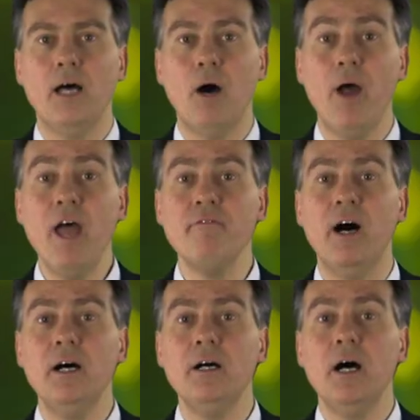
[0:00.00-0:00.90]

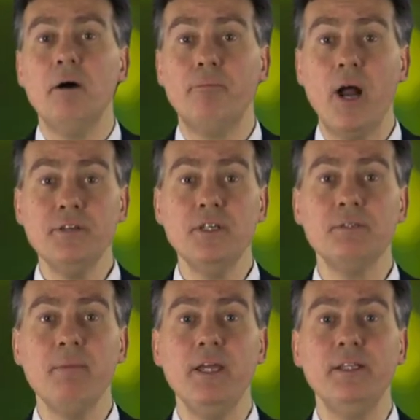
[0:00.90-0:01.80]
However,
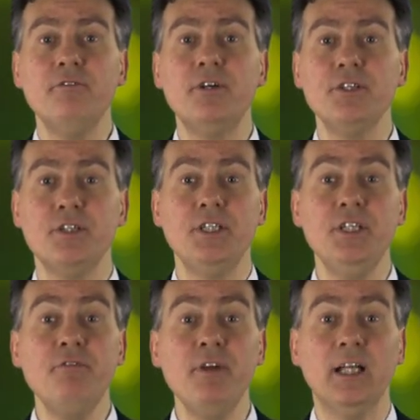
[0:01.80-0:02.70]
prices may diverge
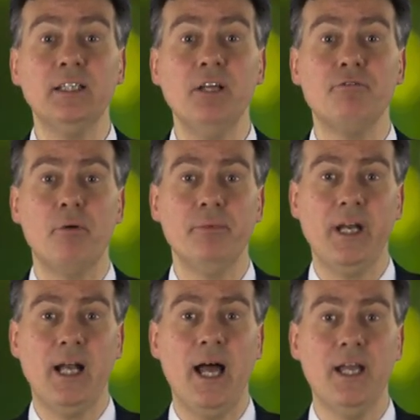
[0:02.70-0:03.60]
significantly from
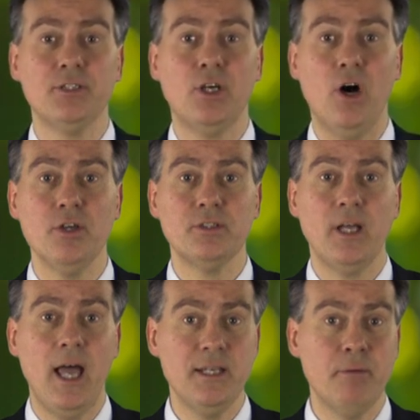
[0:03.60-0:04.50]
realized cost,
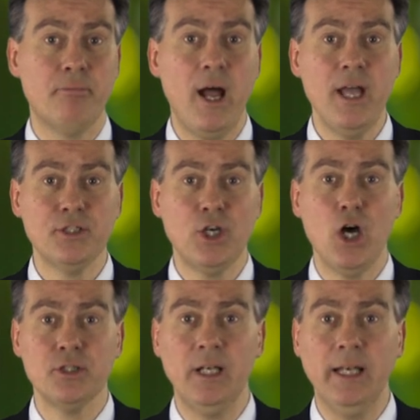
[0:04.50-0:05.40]
as the
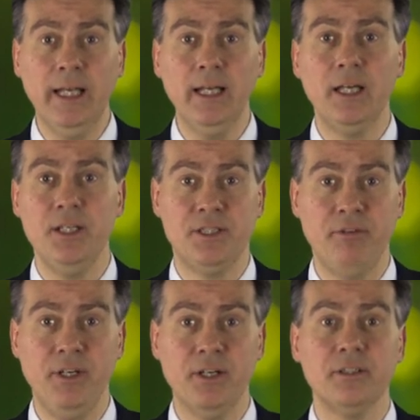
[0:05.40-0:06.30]
price-cost link is
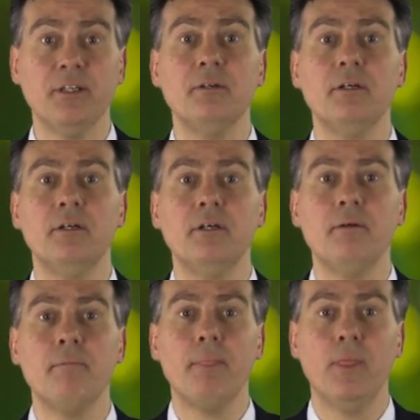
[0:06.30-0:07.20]
severed.
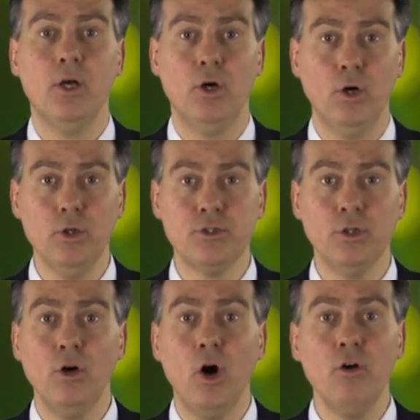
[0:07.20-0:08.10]

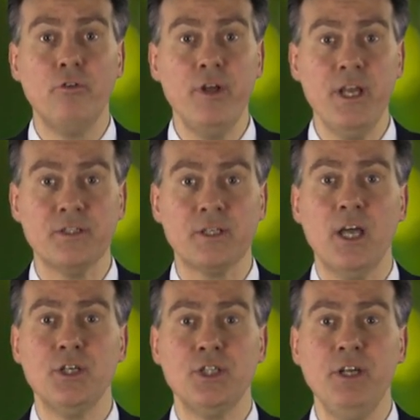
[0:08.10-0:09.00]
Also, all risk
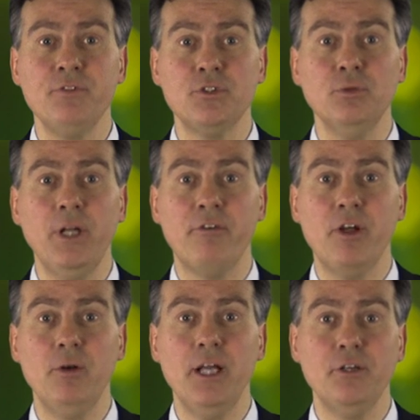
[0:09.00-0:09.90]
shifts to the
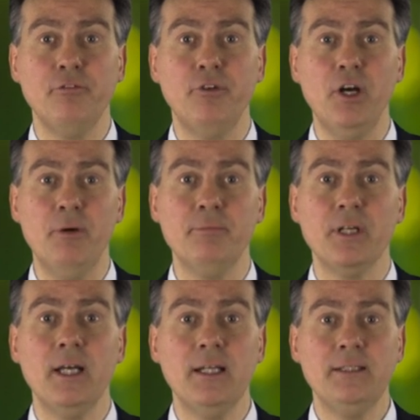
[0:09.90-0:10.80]
regulated firms,
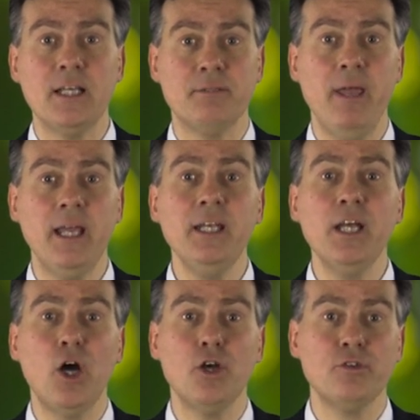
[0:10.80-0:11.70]
thus making
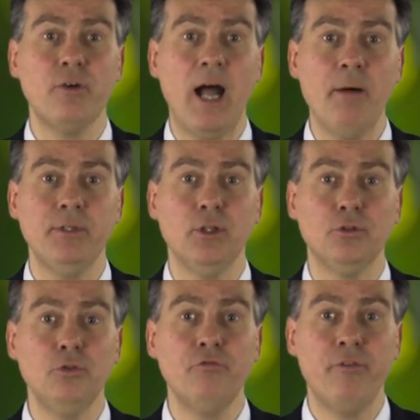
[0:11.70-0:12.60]
the cost of capital
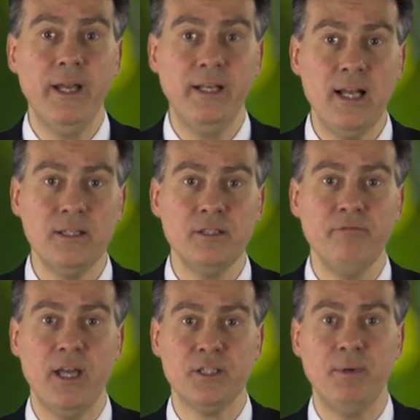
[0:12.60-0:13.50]
to finance
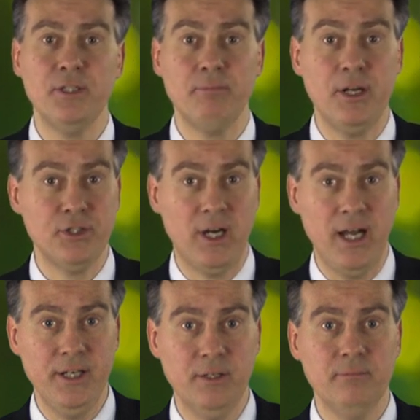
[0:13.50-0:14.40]
investments much
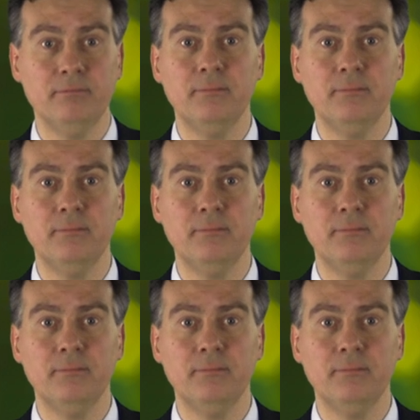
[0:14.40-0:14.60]
higher.